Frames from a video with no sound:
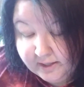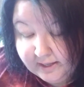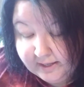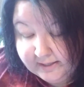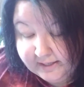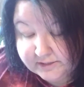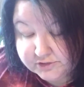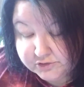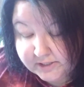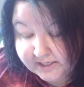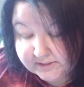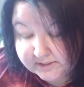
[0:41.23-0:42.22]
And he
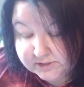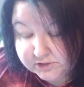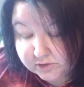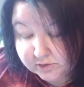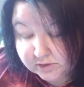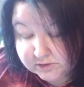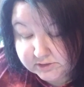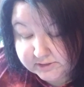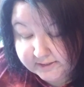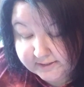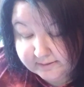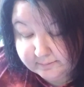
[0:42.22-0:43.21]
straightly charged
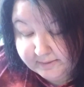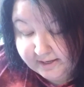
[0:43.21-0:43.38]
him,